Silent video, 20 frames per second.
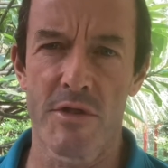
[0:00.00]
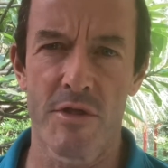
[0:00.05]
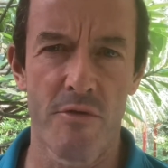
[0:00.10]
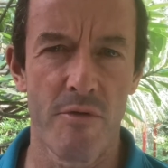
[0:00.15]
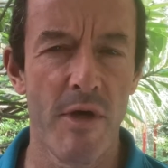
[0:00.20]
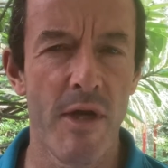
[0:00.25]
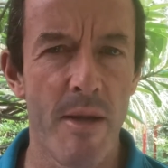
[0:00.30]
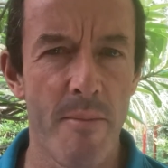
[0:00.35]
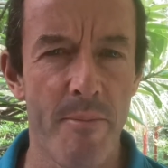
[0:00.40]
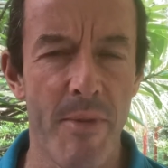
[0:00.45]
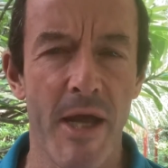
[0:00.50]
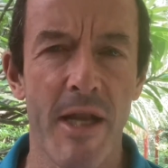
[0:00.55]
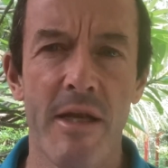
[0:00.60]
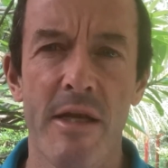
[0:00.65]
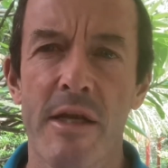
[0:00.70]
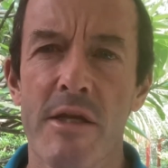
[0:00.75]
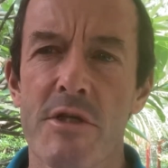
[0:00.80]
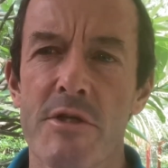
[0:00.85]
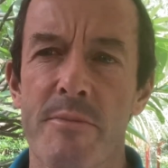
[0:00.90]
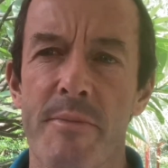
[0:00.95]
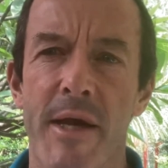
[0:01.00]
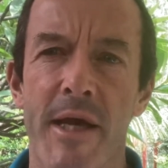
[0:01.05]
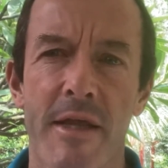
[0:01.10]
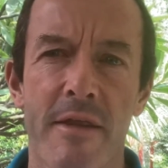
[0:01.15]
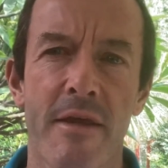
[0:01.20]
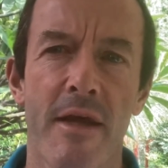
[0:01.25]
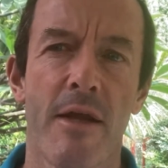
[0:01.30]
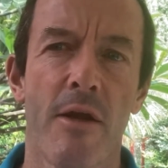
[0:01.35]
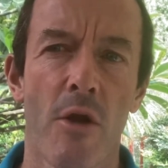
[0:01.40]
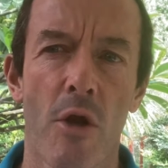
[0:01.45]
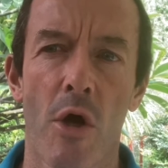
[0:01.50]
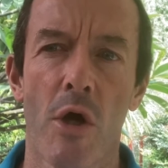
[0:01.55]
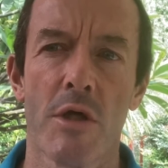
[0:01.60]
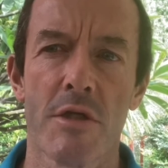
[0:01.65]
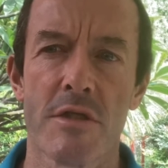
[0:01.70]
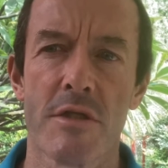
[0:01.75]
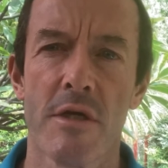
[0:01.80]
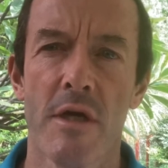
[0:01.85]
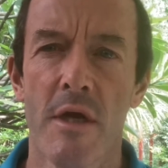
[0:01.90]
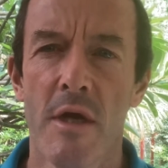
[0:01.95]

and really battling to make that last